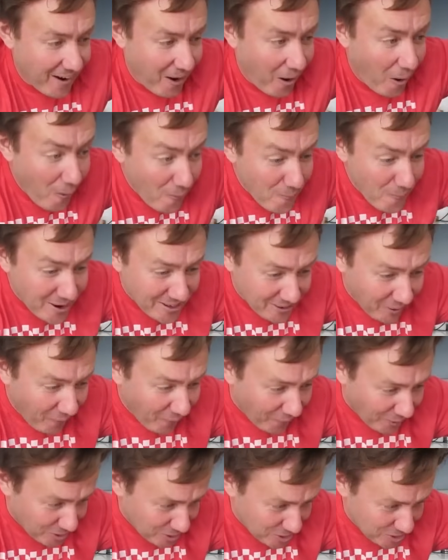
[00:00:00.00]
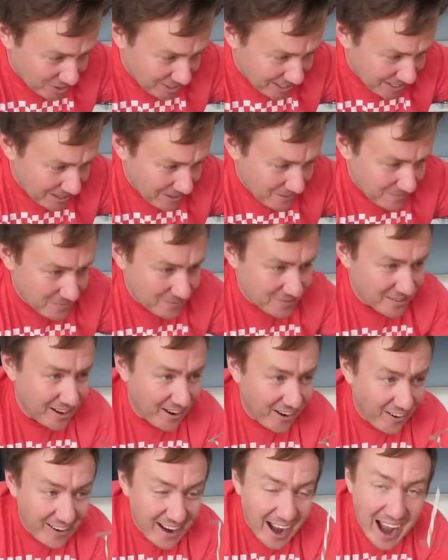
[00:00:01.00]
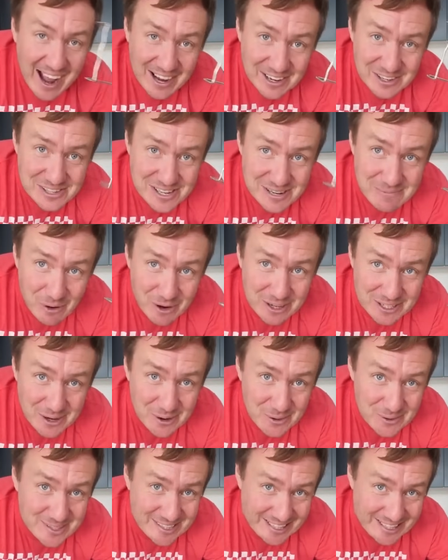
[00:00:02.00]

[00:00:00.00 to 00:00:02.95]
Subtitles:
Oh my gosh. I actually might use